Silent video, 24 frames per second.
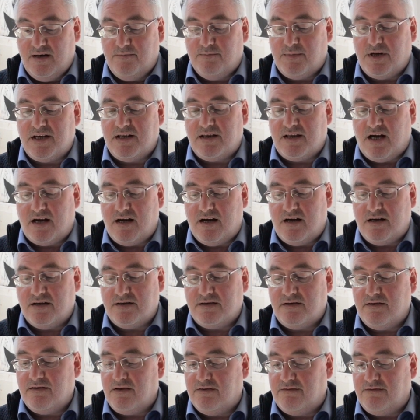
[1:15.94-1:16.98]
But in the
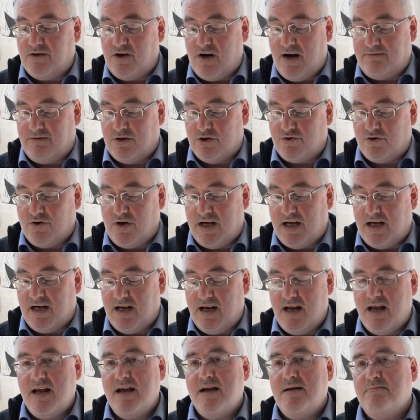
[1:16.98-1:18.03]
heart of the Forever Tree,
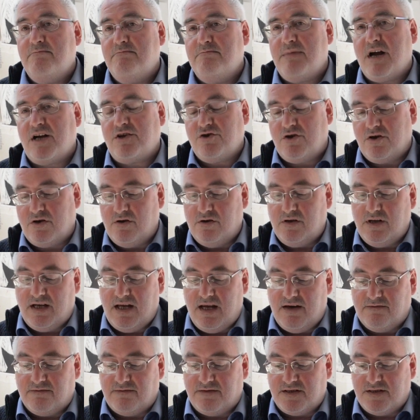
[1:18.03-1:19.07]
magical
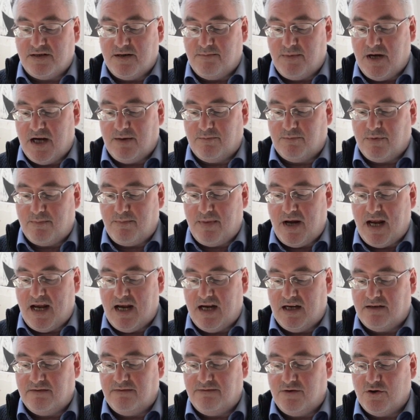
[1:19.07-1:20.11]
gifts are being
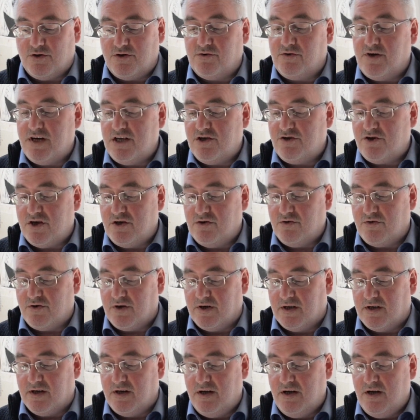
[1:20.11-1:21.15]
prepared for three
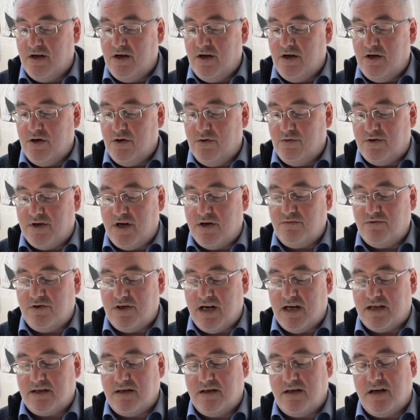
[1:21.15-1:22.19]
children who don't
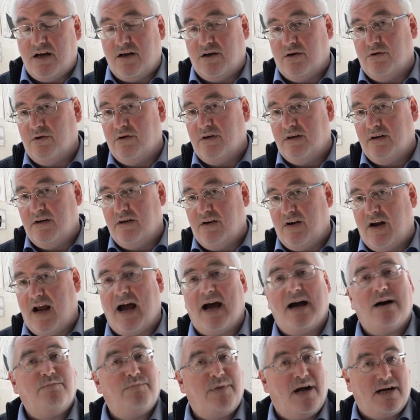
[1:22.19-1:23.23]
yet know
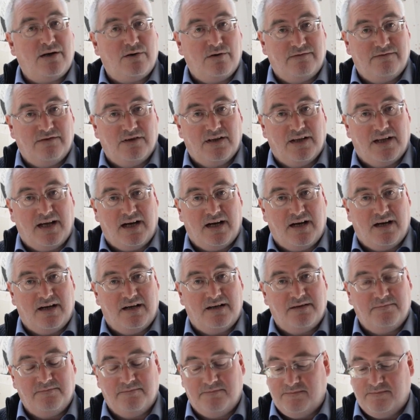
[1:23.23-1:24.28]
how powerful they are.